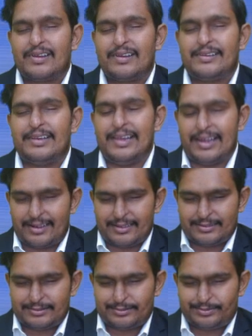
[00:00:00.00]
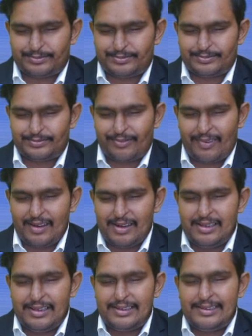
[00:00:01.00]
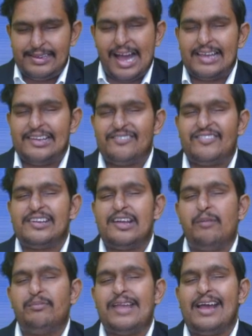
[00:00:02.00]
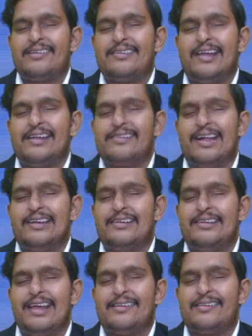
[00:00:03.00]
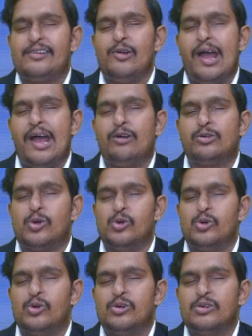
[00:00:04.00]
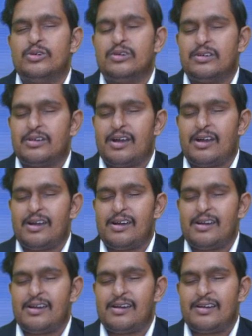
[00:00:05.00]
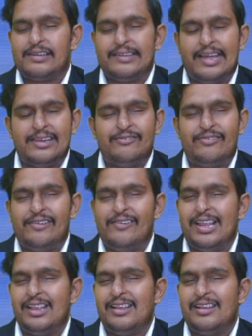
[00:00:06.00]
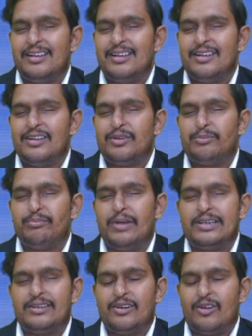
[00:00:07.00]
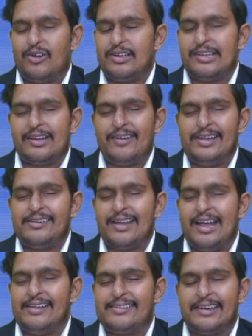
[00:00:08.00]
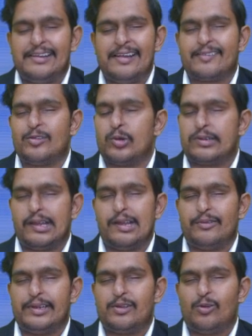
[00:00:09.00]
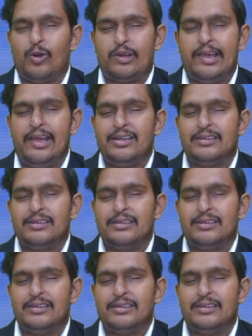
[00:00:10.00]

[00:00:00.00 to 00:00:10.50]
Clear. Yeah, if income tax says that yes, you have to, then we will. But otherwise, ICDS don't allow it. Okay?